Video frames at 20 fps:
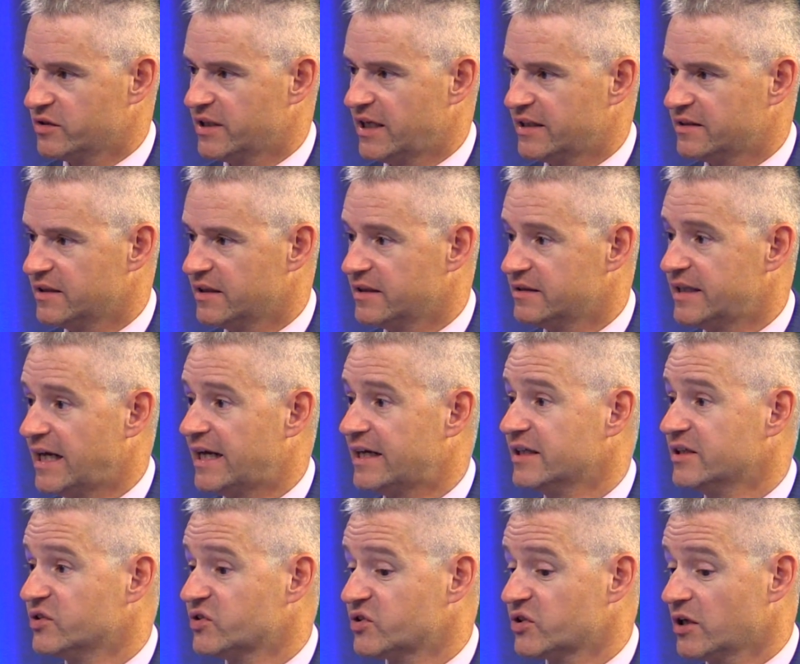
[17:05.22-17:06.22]
that that
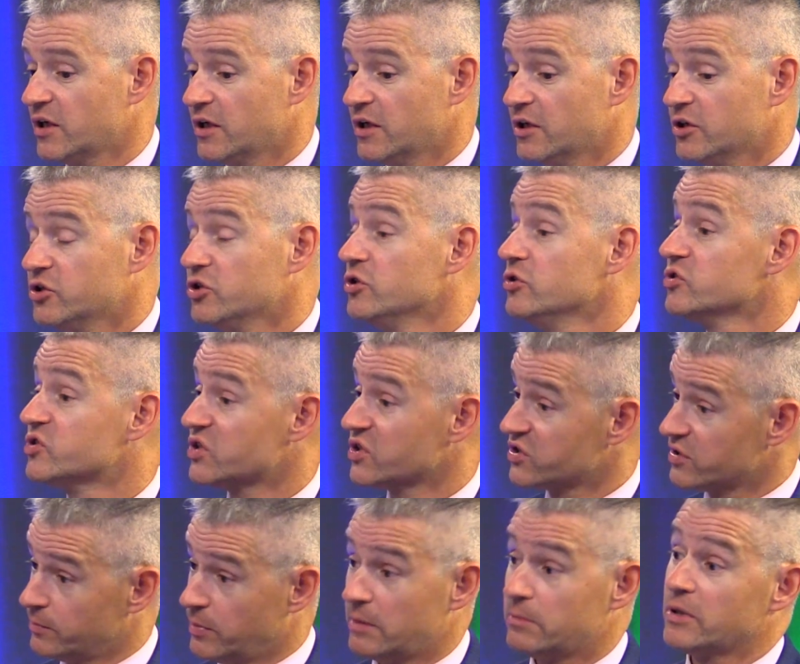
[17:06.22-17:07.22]
is mm. used as
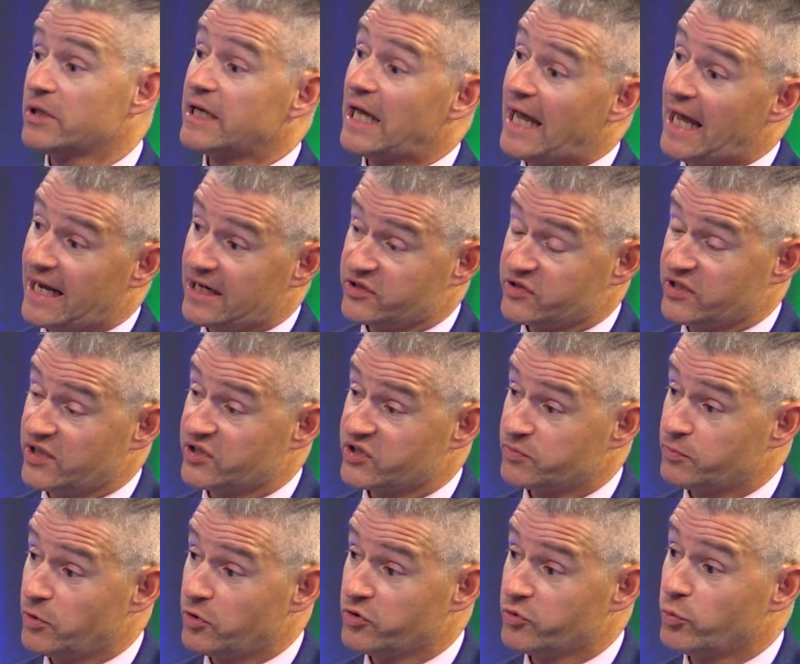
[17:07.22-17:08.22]
a public access,
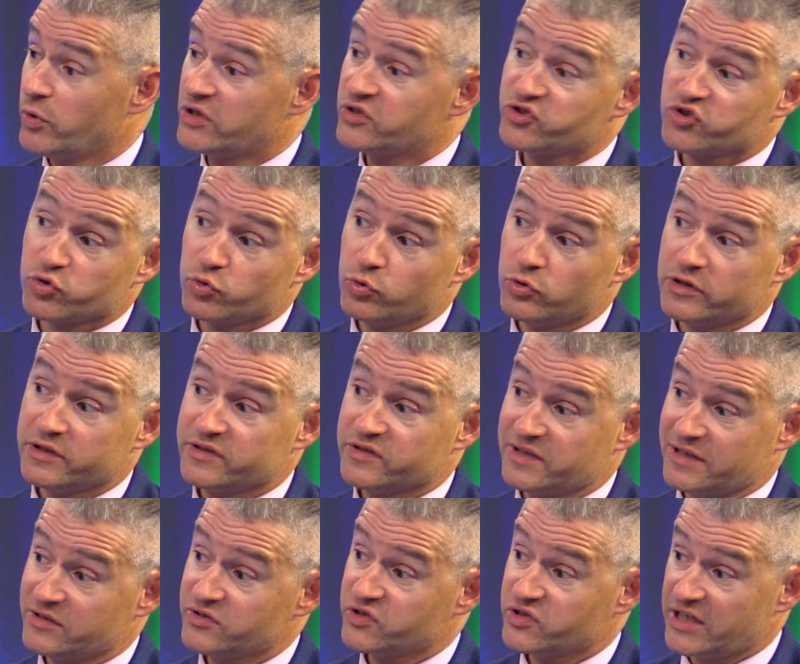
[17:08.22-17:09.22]
both mm. when school is
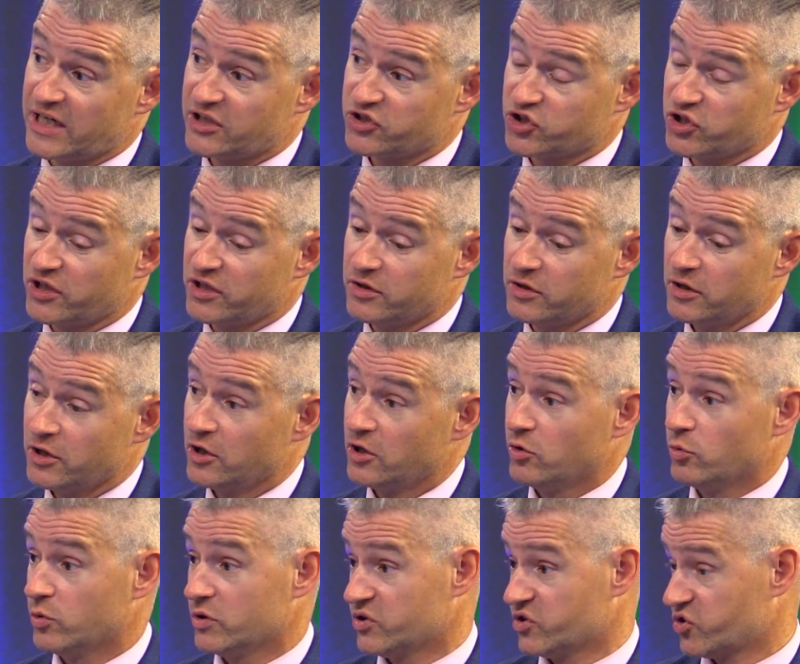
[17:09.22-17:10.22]
in session,
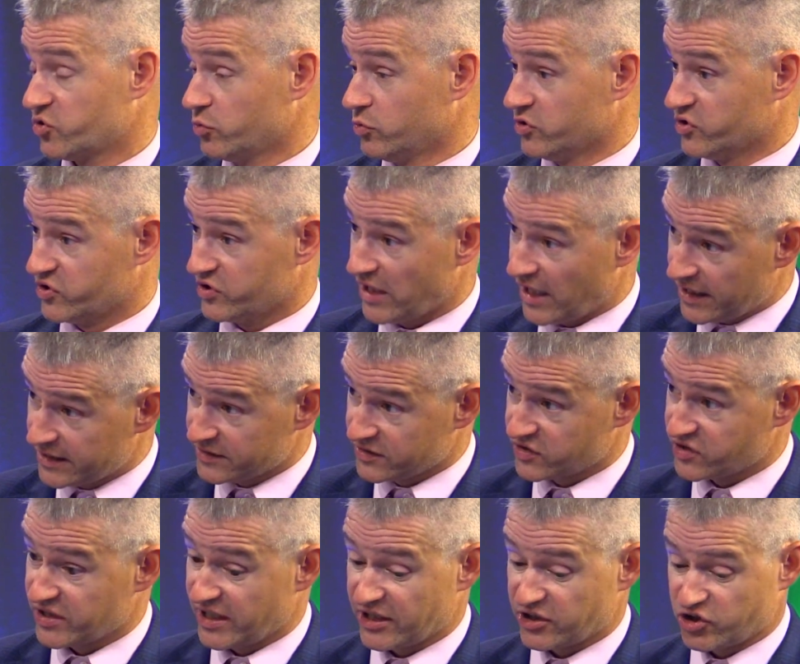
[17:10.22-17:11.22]
when school's not in
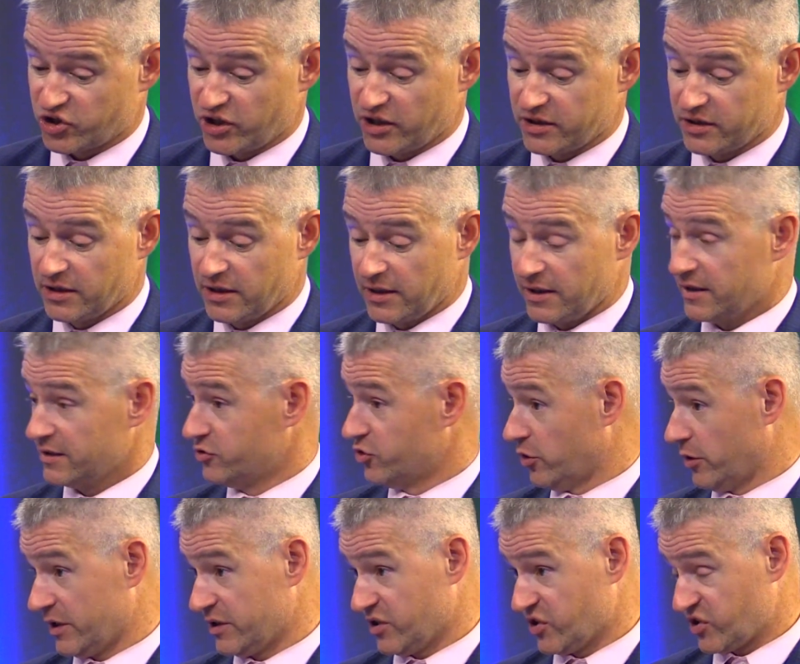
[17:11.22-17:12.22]
session,
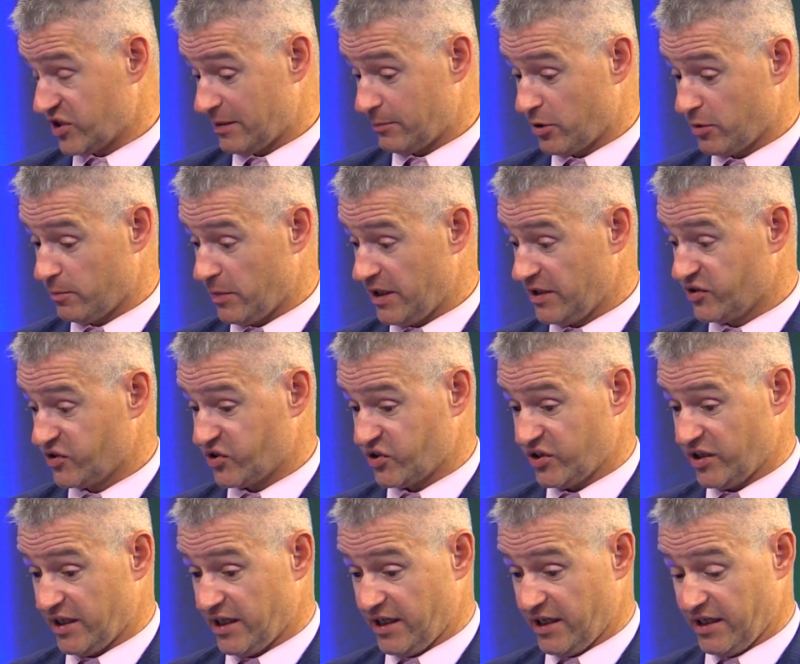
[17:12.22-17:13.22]
during the summer months,
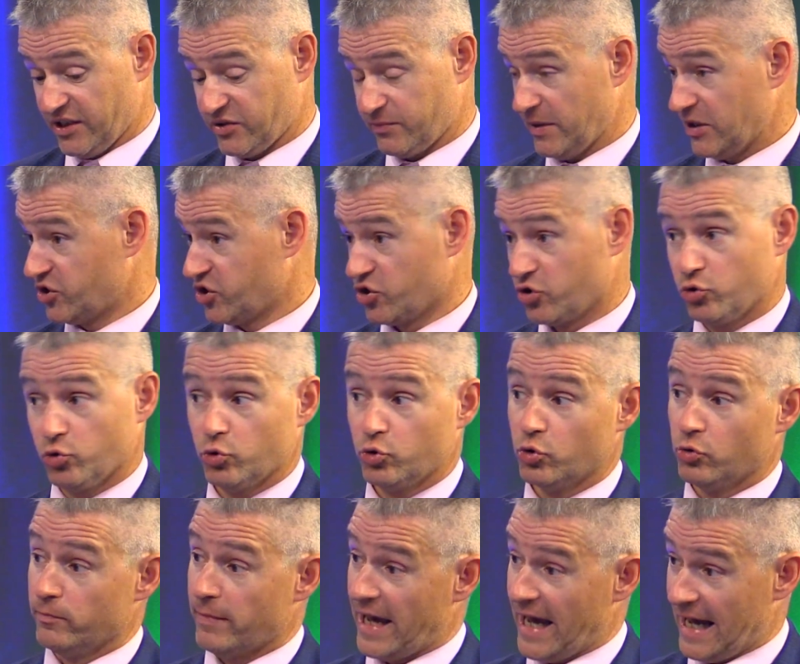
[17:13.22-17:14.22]
uh, as mentioned,
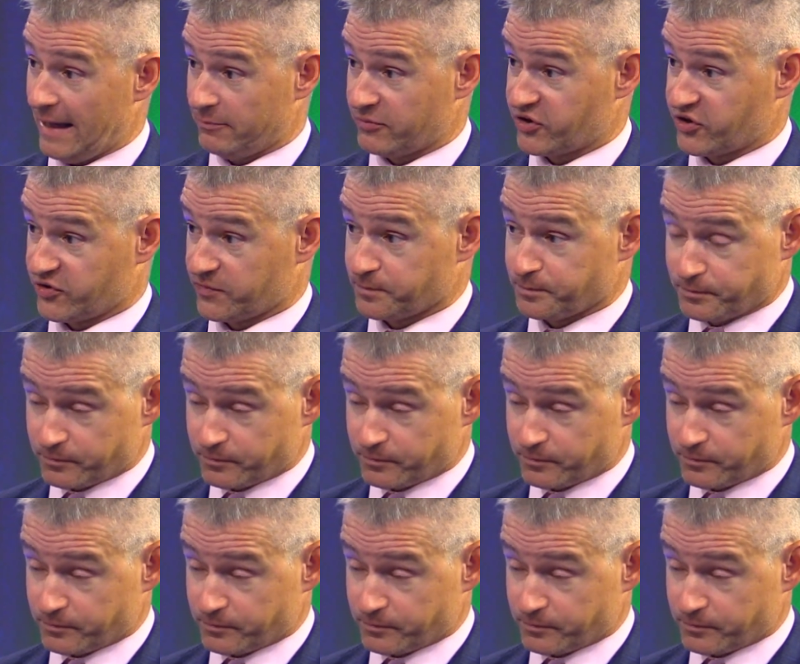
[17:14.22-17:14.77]
Google Maps